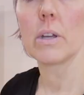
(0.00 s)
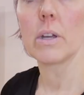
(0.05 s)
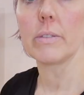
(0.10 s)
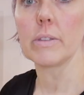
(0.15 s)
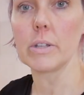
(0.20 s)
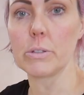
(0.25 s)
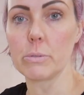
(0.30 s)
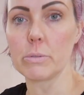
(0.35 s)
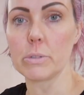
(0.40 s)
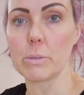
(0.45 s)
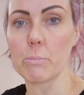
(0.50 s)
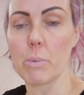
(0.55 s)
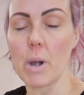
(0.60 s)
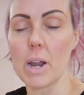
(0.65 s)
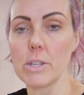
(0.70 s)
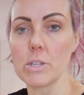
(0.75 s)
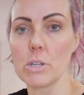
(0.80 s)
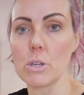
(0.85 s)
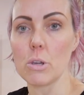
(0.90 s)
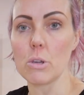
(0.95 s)
This was a
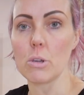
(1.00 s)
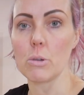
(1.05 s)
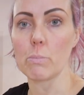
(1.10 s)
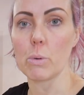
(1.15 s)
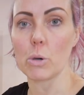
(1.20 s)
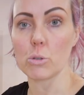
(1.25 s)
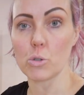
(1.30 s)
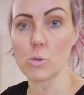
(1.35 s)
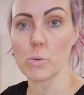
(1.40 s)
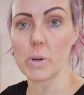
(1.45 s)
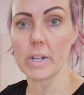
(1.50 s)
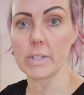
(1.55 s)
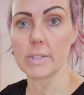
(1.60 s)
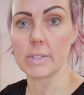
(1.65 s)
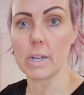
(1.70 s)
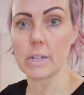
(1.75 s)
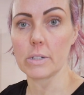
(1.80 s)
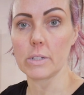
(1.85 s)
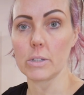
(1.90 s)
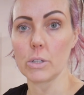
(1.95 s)
brand new bottle when I
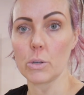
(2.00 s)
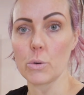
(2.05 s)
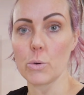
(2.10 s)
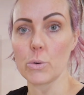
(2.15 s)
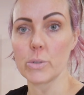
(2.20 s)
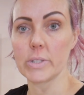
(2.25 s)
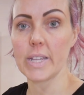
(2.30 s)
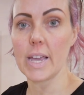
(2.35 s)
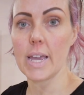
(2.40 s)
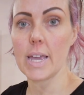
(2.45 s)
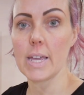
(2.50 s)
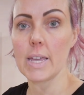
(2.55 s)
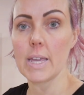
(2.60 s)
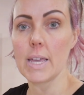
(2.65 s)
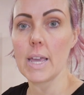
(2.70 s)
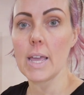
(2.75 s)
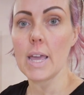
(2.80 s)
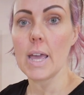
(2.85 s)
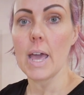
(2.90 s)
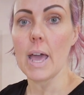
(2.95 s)
started the corset,
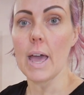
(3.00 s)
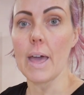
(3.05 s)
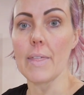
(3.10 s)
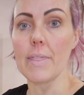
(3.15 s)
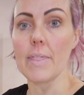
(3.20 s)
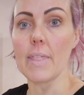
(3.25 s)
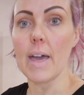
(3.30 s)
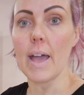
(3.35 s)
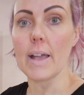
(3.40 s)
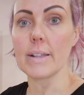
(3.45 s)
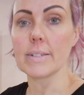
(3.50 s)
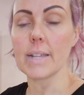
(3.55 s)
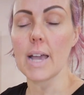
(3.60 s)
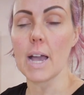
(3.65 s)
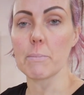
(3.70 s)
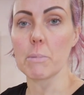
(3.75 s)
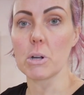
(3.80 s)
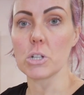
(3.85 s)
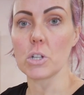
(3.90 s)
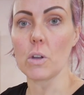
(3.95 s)
and that's how
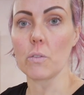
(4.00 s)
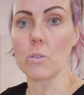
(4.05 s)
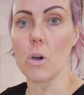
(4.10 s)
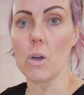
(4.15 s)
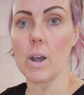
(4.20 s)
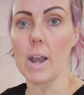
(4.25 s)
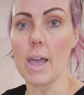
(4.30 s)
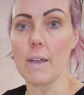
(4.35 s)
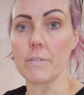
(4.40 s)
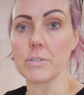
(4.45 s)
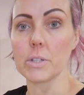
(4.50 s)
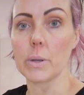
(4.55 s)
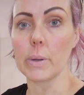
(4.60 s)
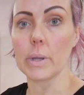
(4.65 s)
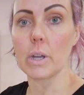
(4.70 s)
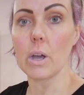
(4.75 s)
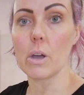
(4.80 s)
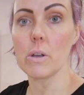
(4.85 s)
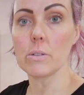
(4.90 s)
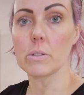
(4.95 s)
much I've got left. So it
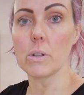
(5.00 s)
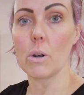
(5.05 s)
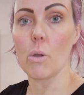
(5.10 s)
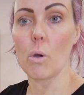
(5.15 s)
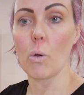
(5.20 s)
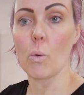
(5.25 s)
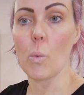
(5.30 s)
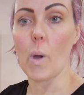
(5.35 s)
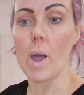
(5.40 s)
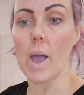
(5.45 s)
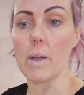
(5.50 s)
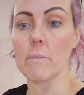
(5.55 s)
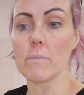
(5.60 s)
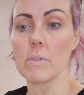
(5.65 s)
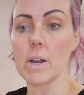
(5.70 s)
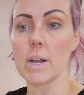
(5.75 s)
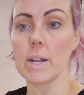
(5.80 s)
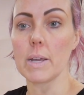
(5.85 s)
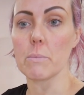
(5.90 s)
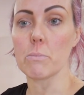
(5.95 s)
goes a long way. I'm
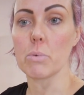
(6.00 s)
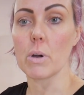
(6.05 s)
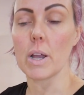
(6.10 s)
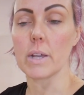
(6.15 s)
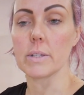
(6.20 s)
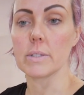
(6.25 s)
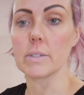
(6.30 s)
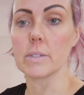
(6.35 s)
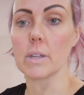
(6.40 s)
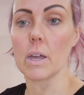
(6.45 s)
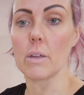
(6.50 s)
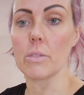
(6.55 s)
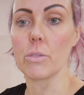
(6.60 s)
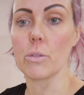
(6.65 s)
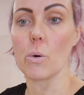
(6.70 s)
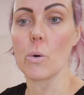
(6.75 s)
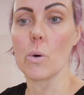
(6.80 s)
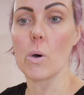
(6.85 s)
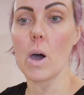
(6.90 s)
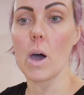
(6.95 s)
really impressed. I
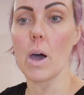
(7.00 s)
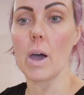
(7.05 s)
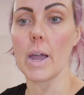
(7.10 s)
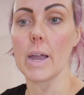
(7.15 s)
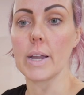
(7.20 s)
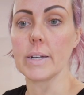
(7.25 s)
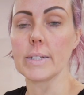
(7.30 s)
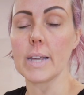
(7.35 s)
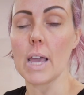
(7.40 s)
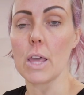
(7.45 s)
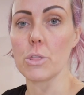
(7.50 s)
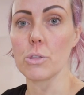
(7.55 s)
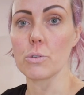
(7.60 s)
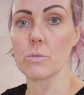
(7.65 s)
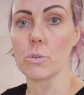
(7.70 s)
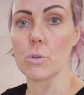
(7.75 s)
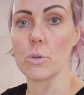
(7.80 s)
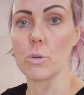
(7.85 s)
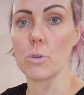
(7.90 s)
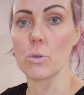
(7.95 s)
thought I'd get
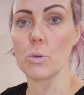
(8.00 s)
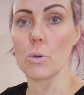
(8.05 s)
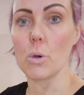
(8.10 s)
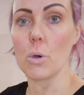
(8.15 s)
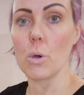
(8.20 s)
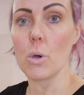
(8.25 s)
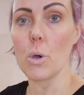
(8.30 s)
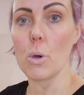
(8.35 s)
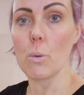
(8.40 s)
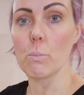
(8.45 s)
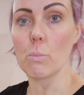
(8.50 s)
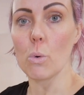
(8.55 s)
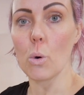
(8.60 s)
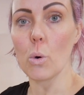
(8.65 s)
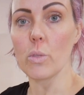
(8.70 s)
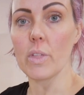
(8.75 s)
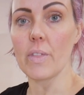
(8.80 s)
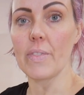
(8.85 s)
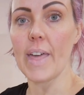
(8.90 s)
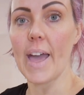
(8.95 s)
through more
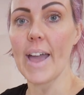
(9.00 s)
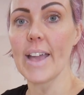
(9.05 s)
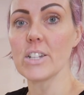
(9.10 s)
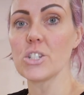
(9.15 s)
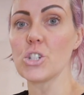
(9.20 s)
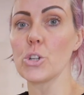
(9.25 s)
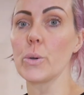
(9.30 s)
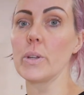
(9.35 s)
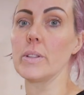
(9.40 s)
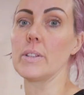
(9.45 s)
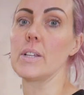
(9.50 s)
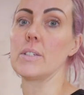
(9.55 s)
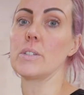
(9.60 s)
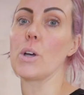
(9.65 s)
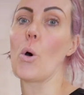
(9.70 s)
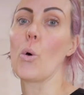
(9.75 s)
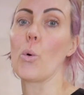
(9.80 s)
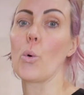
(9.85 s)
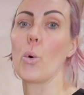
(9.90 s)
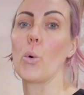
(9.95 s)
than that doing this
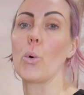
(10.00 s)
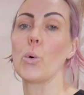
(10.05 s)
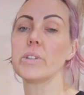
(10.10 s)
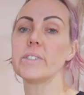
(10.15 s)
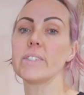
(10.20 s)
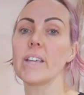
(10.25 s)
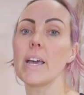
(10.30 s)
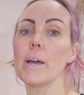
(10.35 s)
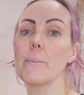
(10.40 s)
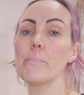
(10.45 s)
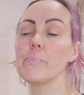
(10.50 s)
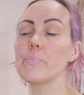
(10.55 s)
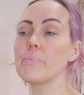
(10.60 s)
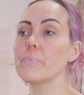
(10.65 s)
whole corset.